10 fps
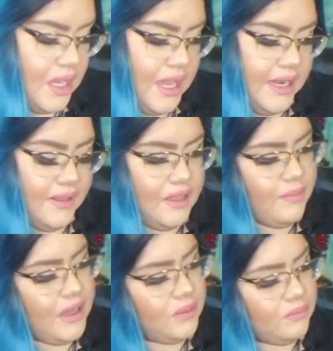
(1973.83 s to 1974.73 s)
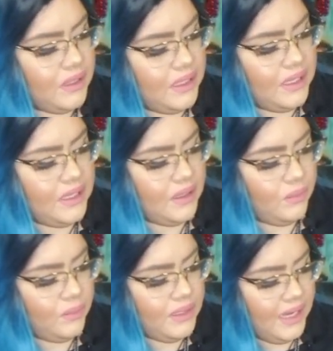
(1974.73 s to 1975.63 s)
And at the bottom right here,
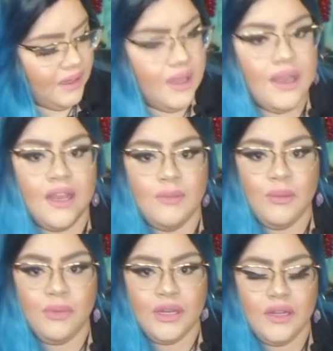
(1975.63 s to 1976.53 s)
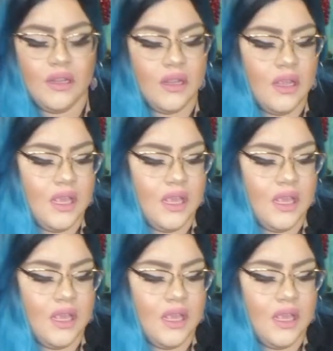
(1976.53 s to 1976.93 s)
we got Hummingbird.